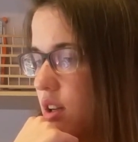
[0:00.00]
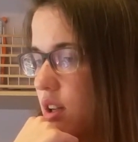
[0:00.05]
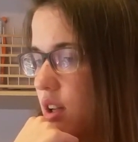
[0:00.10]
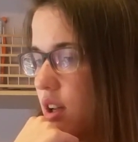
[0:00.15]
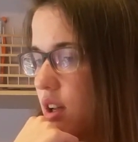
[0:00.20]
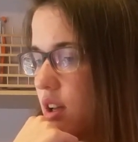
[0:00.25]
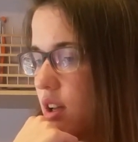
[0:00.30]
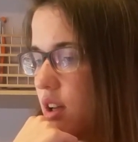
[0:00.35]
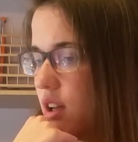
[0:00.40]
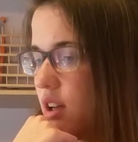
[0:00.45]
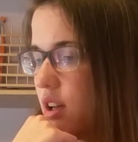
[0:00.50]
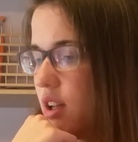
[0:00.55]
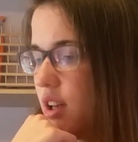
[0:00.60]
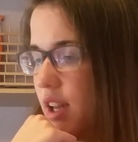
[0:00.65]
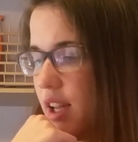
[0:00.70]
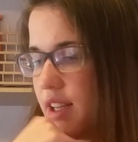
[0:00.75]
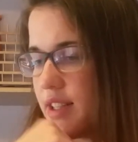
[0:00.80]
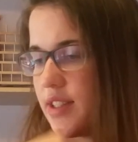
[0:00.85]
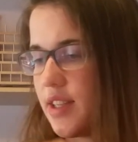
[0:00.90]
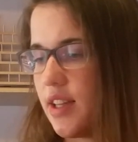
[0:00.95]

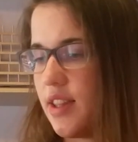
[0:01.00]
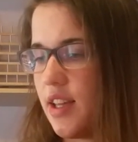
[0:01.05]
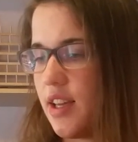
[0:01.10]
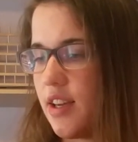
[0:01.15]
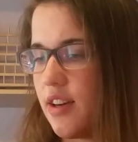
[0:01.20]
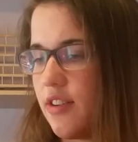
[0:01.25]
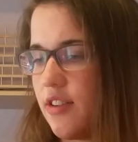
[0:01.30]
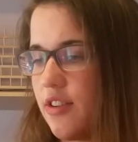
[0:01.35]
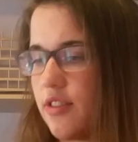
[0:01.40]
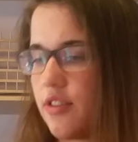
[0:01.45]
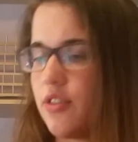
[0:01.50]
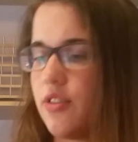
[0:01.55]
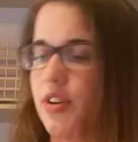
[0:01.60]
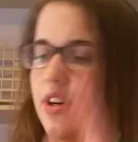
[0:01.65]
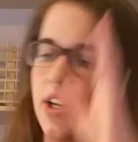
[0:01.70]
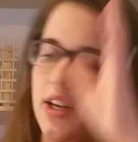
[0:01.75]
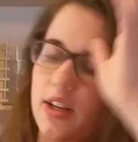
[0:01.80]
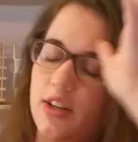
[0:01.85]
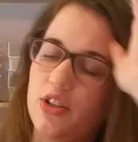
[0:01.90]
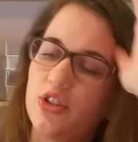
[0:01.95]
next I think I'll go
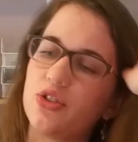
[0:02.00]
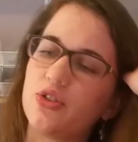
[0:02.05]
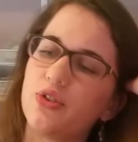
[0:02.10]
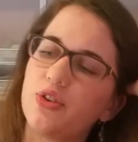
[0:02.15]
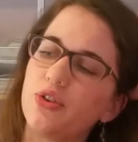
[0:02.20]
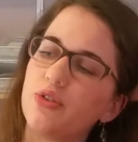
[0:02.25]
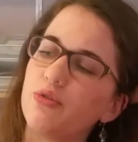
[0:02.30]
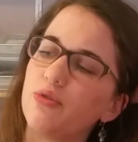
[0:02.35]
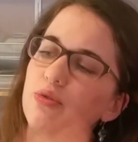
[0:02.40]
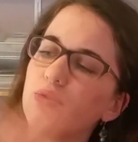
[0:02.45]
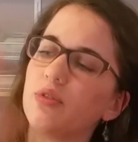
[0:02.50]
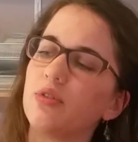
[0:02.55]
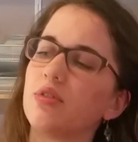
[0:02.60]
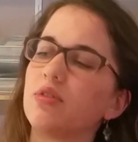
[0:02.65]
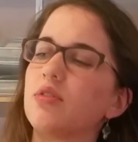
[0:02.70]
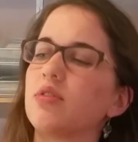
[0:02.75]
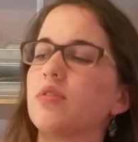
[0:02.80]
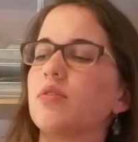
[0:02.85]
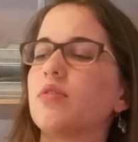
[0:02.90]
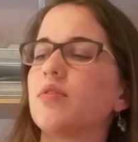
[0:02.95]
ahead and show you
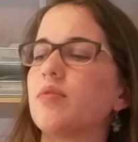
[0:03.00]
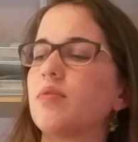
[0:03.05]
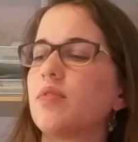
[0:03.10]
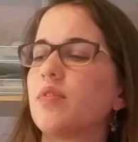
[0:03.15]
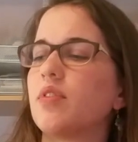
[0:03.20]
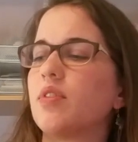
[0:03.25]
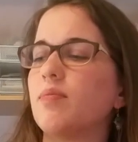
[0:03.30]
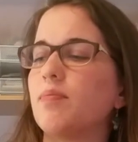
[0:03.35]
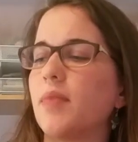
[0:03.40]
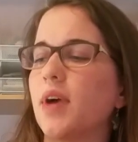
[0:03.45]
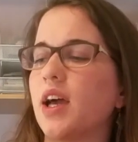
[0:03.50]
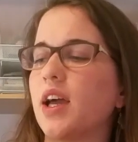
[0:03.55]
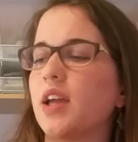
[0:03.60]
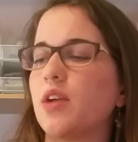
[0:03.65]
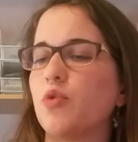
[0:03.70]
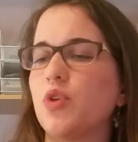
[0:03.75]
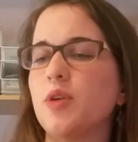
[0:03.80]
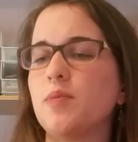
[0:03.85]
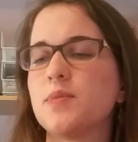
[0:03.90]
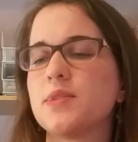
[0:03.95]
my
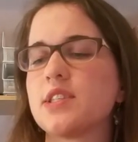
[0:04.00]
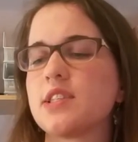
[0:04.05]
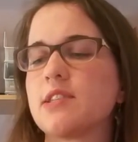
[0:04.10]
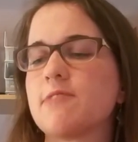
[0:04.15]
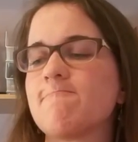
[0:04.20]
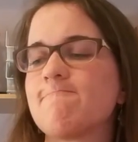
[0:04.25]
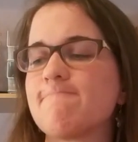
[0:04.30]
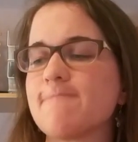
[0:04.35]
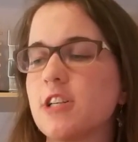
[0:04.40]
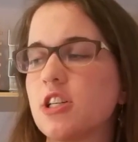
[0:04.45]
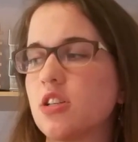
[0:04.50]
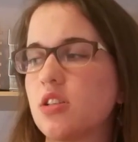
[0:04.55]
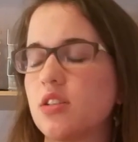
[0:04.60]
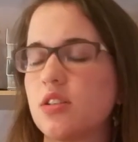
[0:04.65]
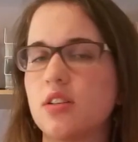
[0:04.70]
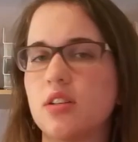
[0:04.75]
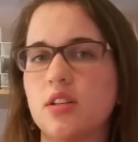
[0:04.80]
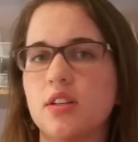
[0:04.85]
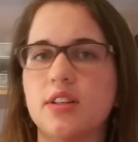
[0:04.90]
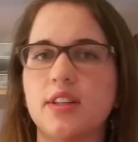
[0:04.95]
WIPs
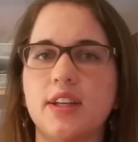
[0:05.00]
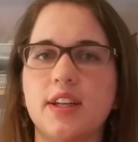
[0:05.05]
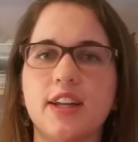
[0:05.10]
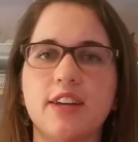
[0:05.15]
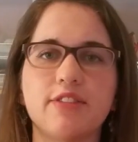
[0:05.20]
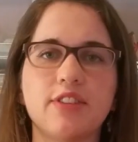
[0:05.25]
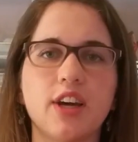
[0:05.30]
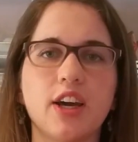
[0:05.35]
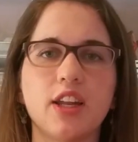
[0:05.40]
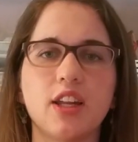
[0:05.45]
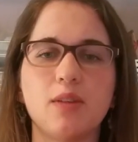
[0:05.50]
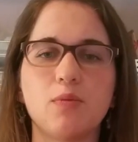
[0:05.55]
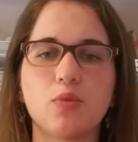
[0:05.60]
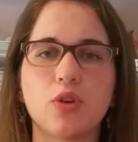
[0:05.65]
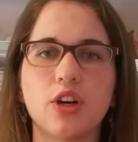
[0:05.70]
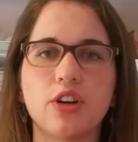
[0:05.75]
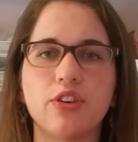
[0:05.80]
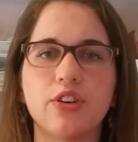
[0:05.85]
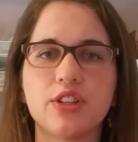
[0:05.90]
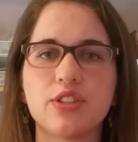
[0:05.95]
that I've got in
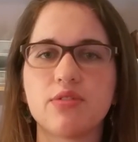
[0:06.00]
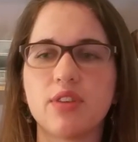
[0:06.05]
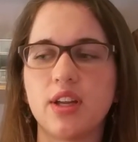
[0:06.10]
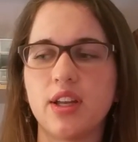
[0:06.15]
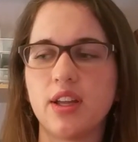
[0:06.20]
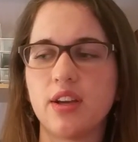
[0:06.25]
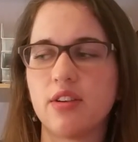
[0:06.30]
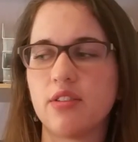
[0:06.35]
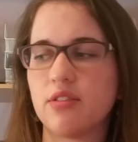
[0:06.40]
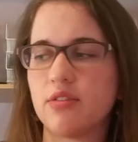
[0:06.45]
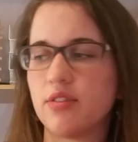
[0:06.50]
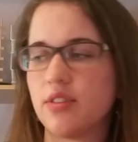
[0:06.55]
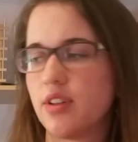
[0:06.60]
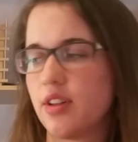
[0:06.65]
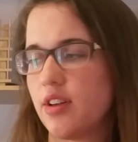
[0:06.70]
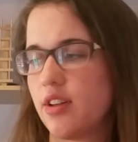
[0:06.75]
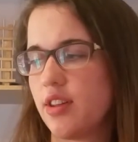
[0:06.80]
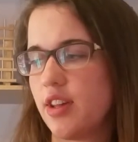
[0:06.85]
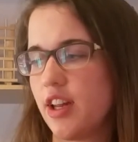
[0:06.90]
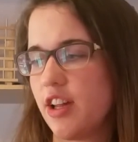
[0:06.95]
progress right now,
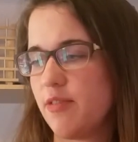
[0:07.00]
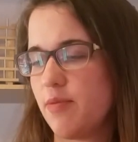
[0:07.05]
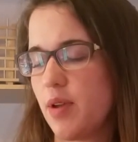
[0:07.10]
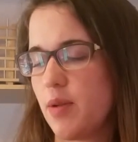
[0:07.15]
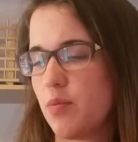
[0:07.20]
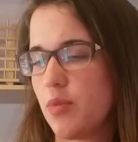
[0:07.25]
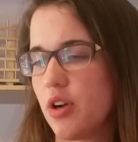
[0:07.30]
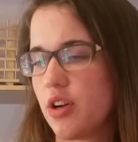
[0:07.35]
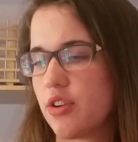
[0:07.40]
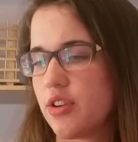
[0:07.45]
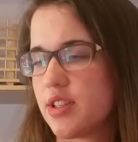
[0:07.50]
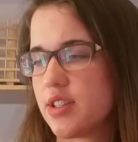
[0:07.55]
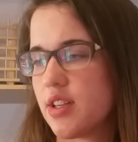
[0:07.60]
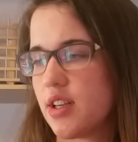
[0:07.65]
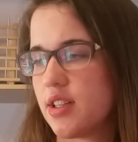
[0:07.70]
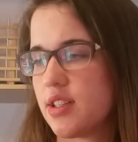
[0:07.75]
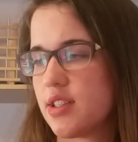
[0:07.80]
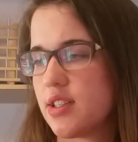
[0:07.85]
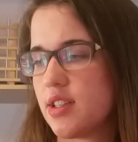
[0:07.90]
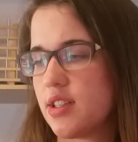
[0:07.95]
that I've made progress
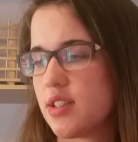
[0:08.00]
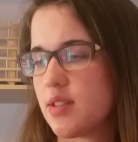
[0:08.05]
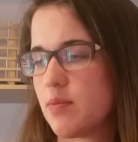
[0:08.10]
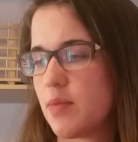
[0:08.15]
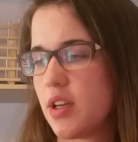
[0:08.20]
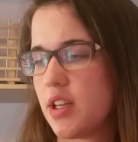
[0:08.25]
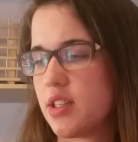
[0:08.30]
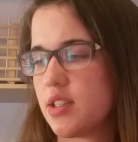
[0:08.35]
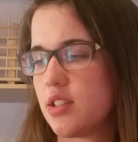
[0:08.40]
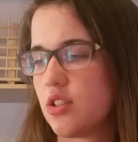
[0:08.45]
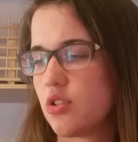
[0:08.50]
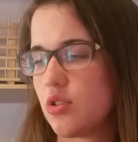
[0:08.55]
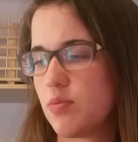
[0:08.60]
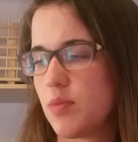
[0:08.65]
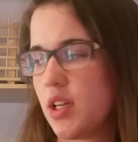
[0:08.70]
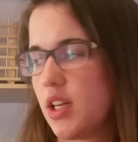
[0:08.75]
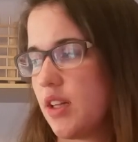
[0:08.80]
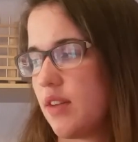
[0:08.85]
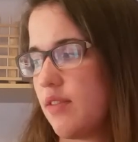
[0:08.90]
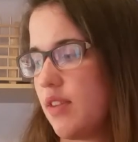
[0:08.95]
on since my Stitch
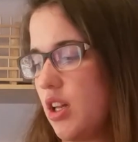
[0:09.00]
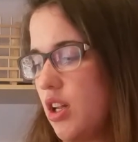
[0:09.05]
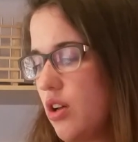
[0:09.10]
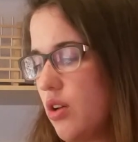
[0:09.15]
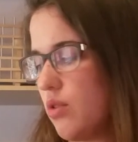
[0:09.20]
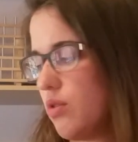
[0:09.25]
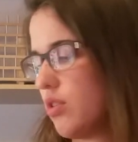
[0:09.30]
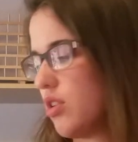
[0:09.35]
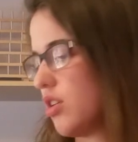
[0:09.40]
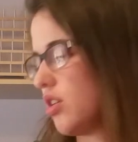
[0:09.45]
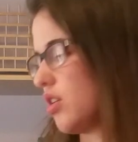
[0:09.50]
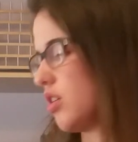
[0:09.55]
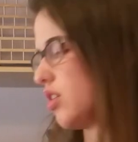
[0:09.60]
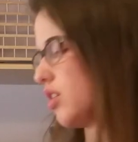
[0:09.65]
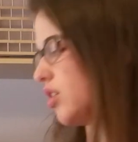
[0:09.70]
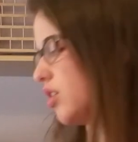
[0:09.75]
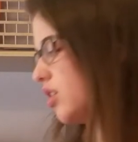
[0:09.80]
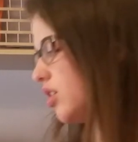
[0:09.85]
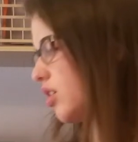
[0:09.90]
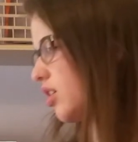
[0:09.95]
Mania video.
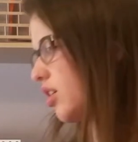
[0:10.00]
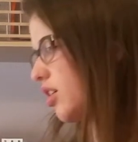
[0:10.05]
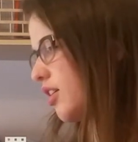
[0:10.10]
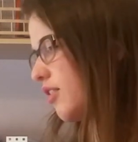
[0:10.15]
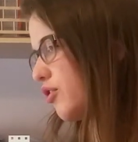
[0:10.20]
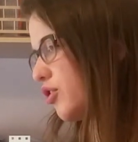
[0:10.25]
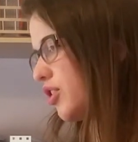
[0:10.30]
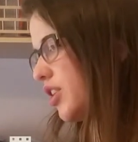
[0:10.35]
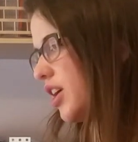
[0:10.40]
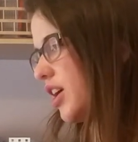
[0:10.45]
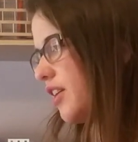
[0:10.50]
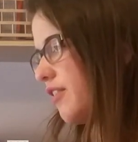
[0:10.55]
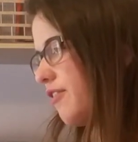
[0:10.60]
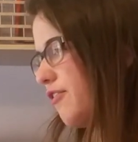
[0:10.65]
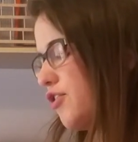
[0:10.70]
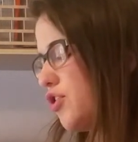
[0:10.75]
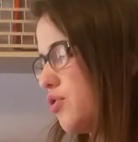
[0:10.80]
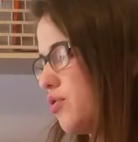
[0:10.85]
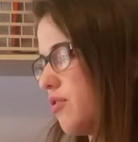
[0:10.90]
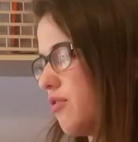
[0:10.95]
I've only got a
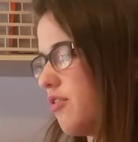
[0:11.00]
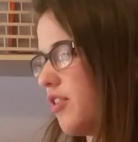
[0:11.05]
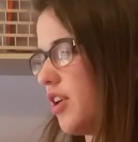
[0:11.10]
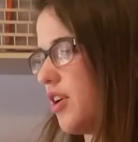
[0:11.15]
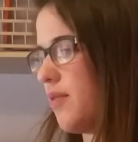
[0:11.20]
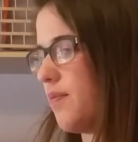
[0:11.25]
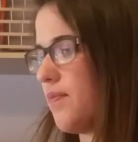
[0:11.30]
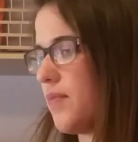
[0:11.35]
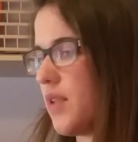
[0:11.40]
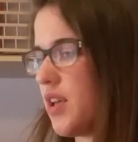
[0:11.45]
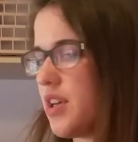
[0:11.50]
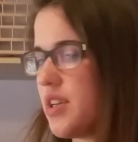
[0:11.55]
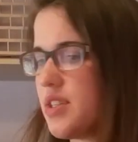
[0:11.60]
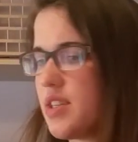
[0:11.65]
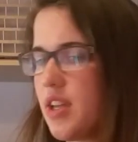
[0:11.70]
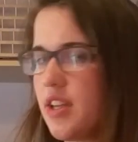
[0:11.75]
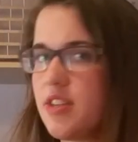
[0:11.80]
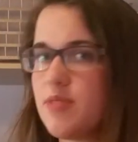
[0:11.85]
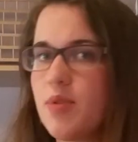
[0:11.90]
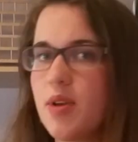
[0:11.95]
few of them because
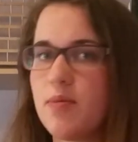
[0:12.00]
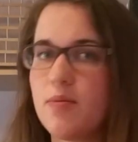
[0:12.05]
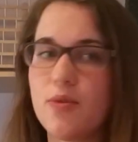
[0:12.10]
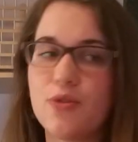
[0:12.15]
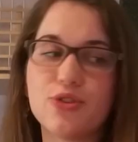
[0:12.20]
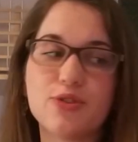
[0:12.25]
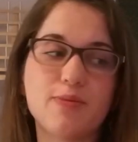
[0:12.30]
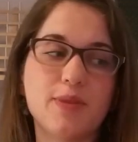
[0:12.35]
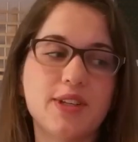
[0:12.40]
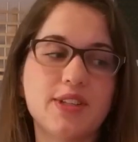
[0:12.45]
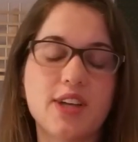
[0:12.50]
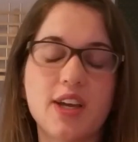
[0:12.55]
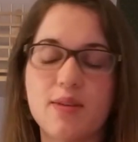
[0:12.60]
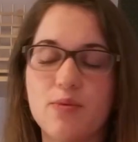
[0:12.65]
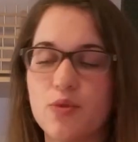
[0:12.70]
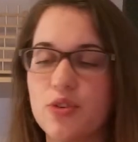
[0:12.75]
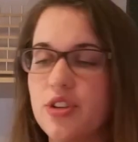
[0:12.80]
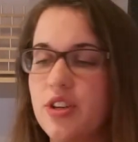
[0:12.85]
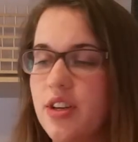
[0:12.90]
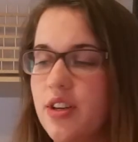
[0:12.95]
I spent most of my time
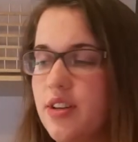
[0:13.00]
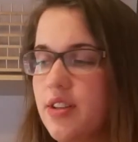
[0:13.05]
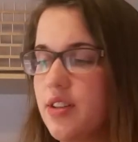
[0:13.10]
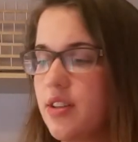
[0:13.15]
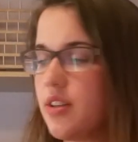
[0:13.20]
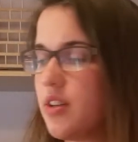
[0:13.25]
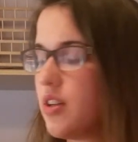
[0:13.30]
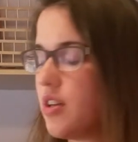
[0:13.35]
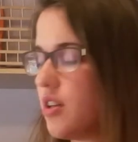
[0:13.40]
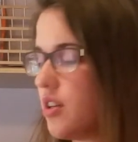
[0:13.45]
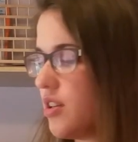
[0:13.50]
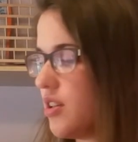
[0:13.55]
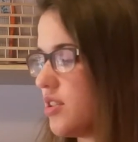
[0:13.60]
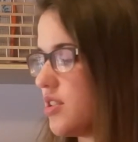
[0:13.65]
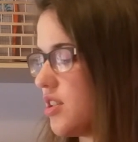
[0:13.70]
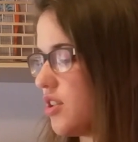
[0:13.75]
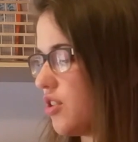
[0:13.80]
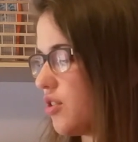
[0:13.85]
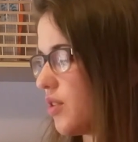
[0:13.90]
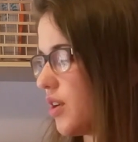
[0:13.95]
working on
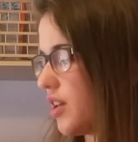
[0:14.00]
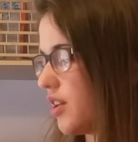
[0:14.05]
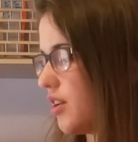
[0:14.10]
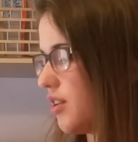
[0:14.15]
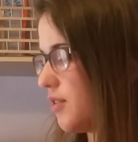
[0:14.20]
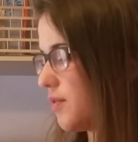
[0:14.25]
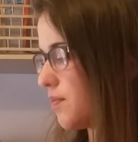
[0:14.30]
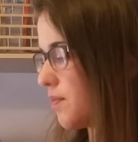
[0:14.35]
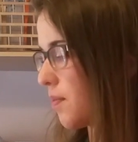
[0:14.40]
Cinderella.